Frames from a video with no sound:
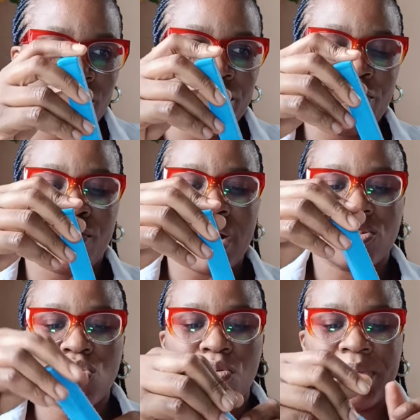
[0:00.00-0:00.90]

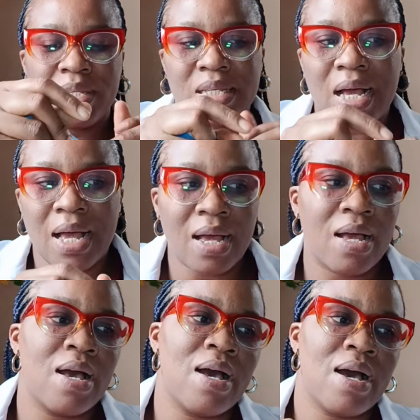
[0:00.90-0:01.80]

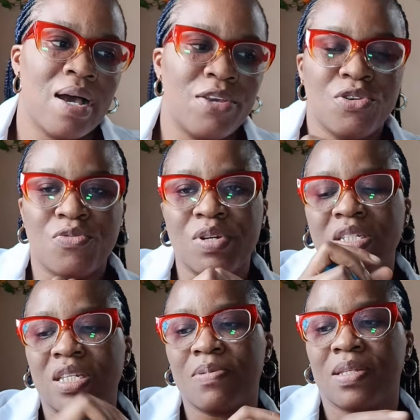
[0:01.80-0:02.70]
refractometer and
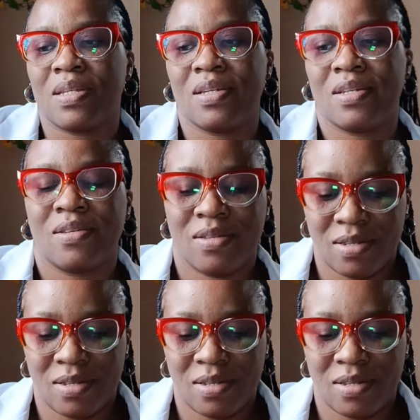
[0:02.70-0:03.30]
urine dipstick.